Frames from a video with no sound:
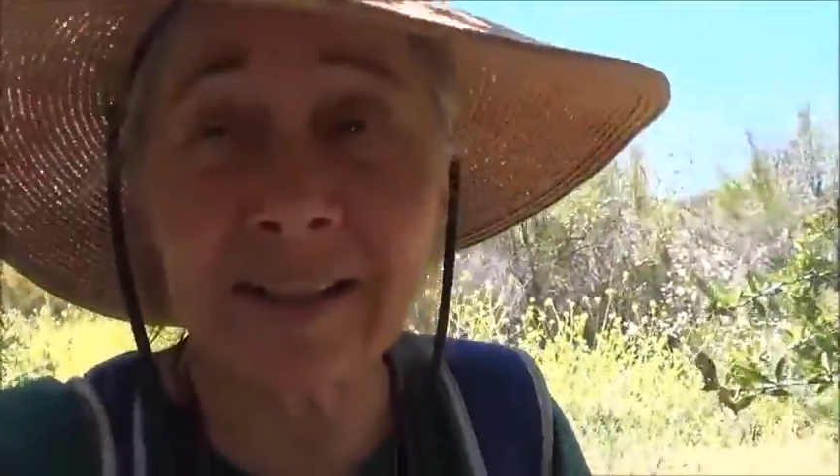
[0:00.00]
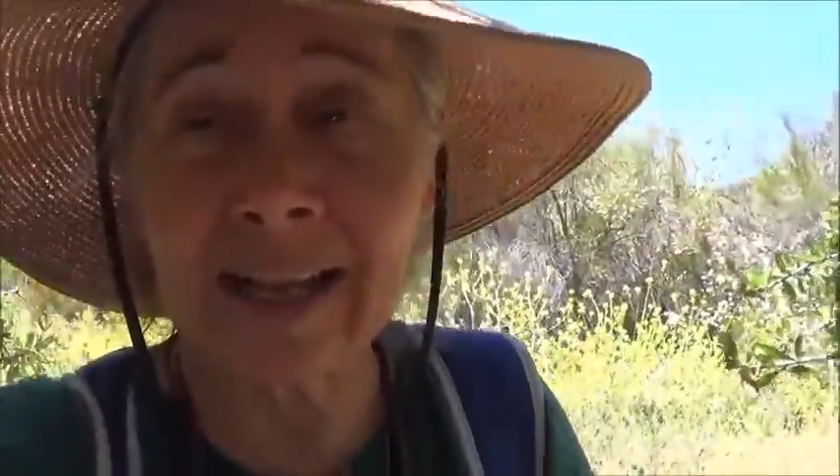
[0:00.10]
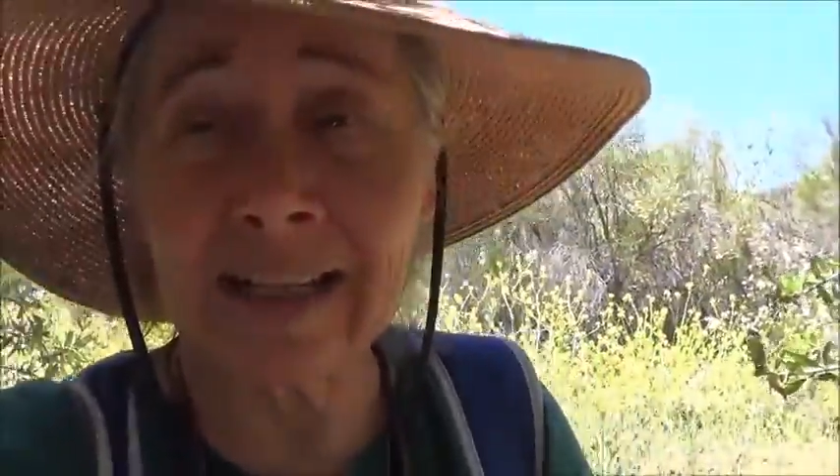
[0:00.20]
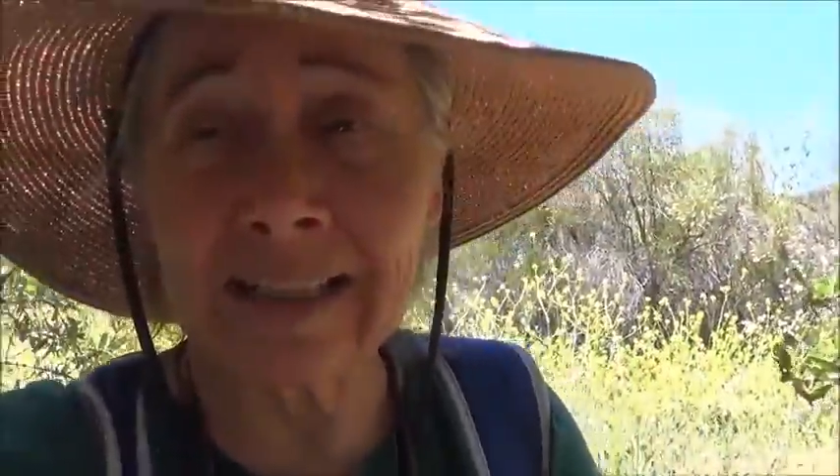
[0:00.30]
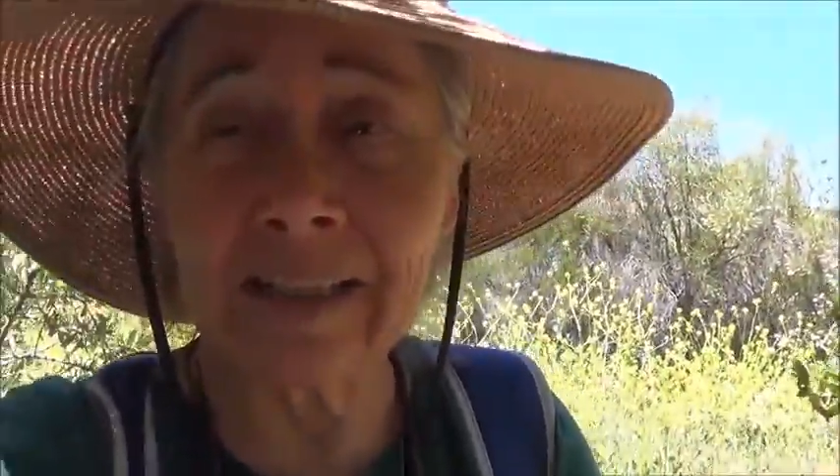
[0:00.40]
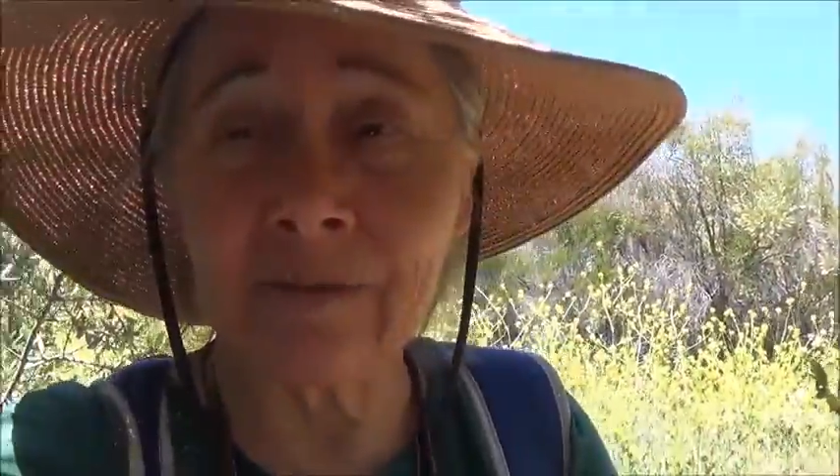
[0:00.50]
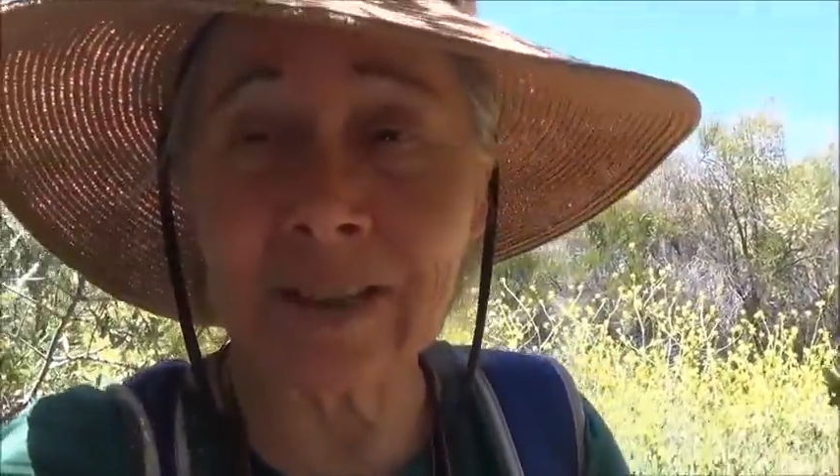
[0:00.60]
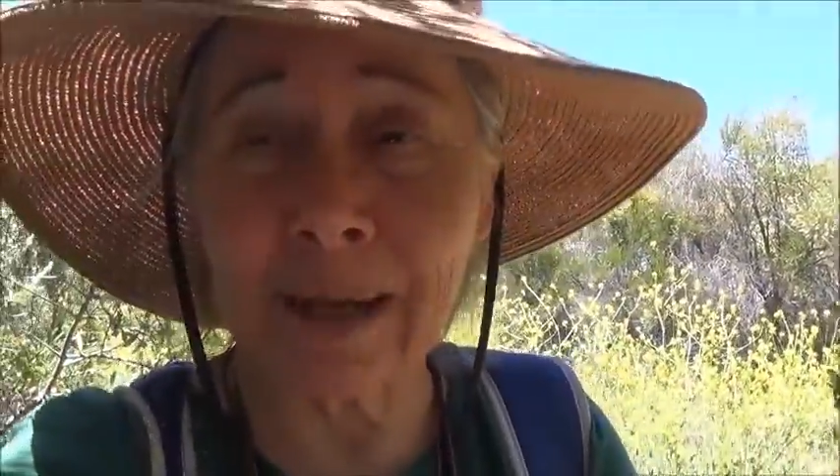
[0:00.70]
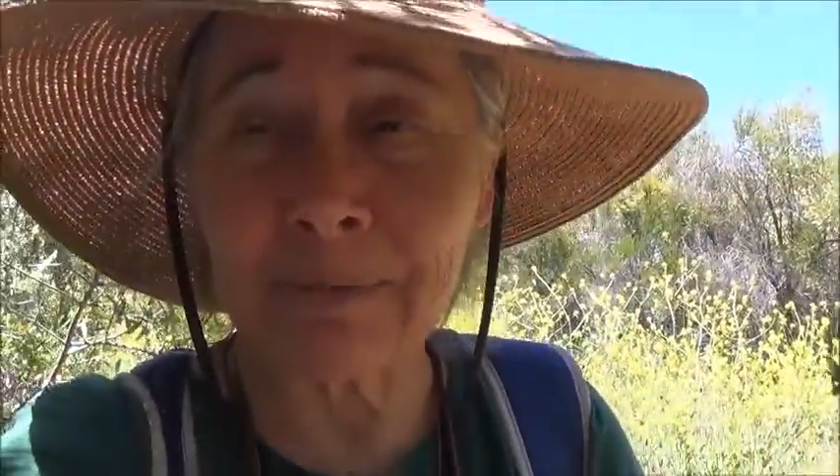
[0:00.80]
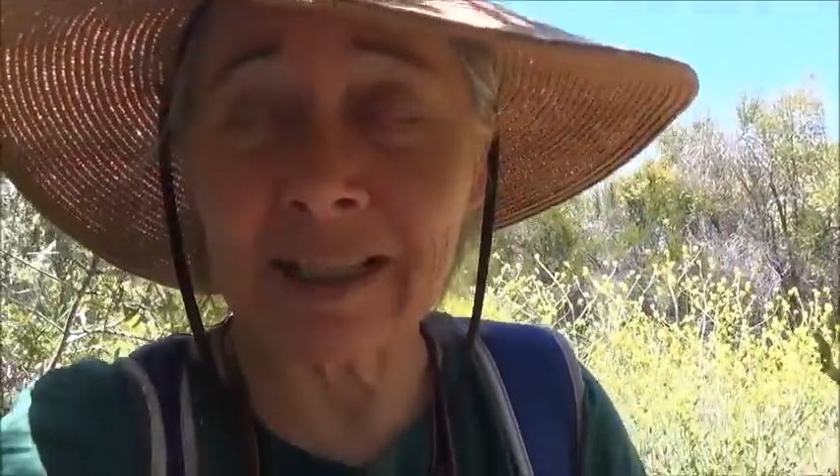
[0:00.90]
negative
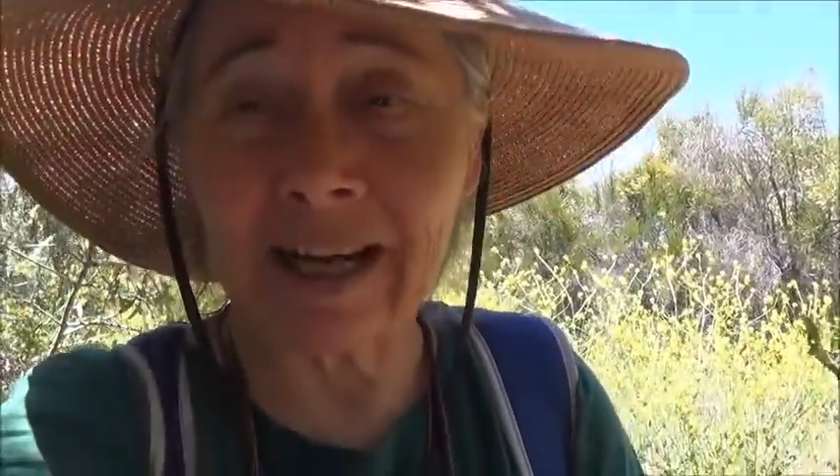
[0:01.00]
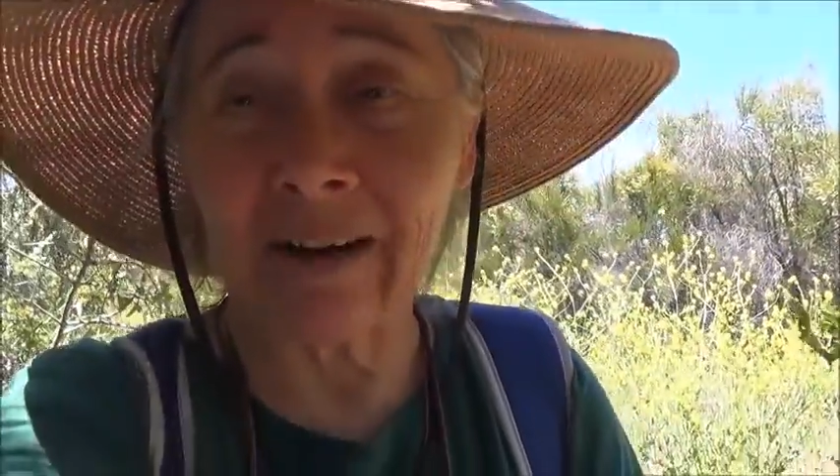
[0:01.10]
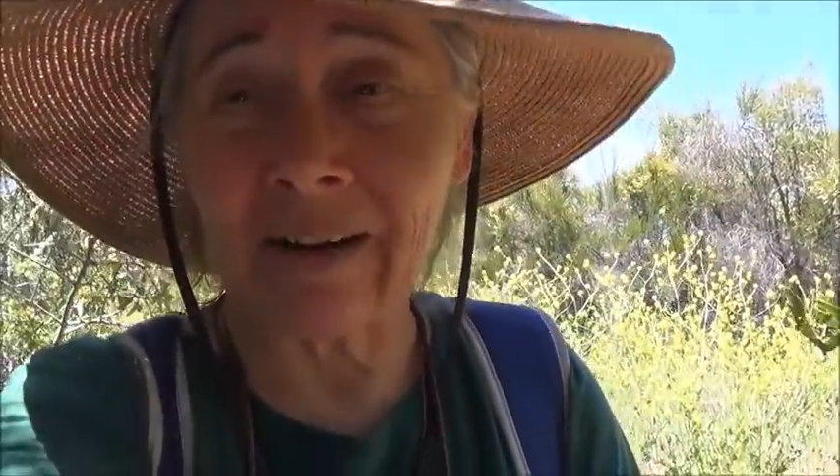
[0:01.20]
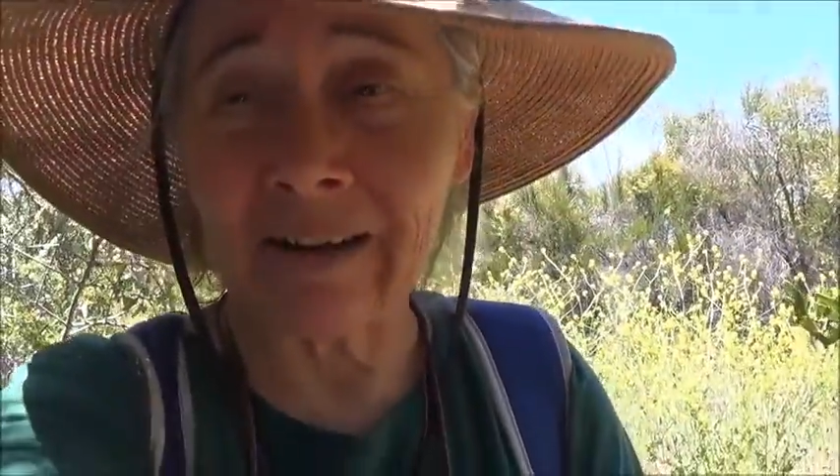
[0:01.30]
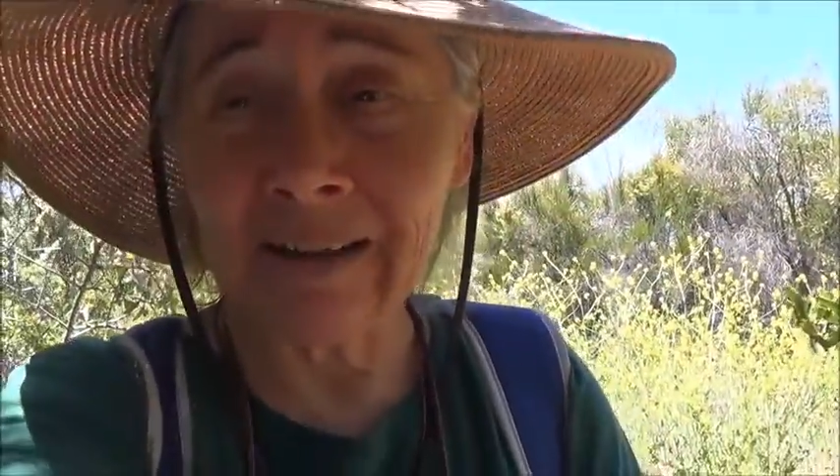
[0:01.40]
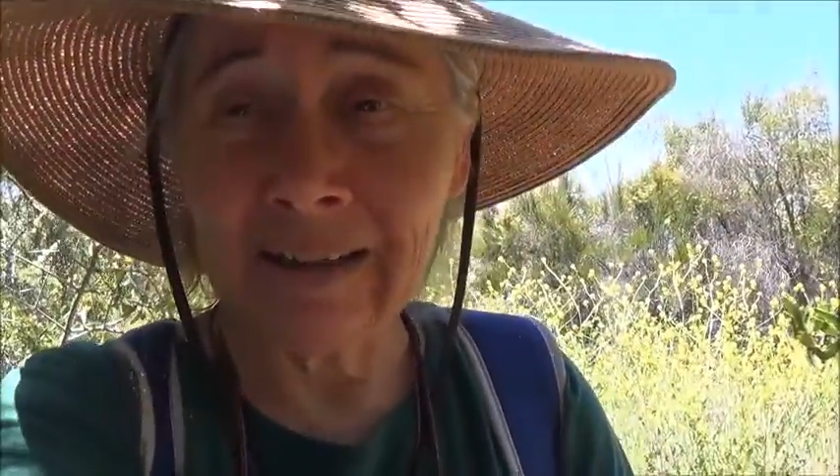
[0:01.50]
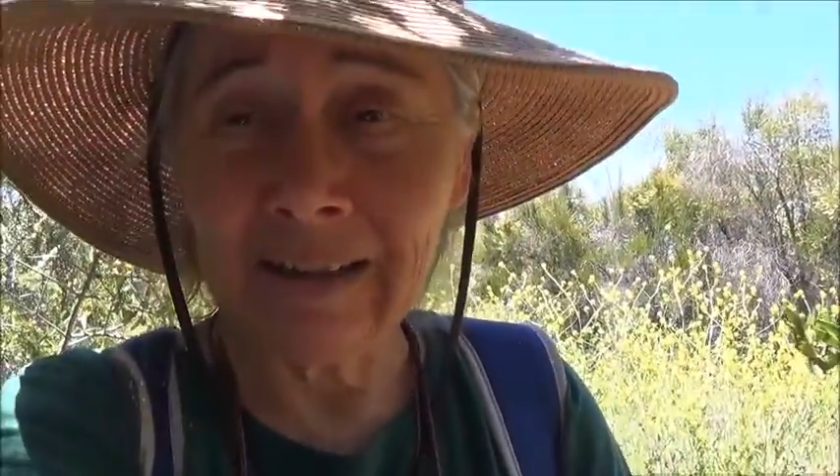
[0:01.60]
samskara.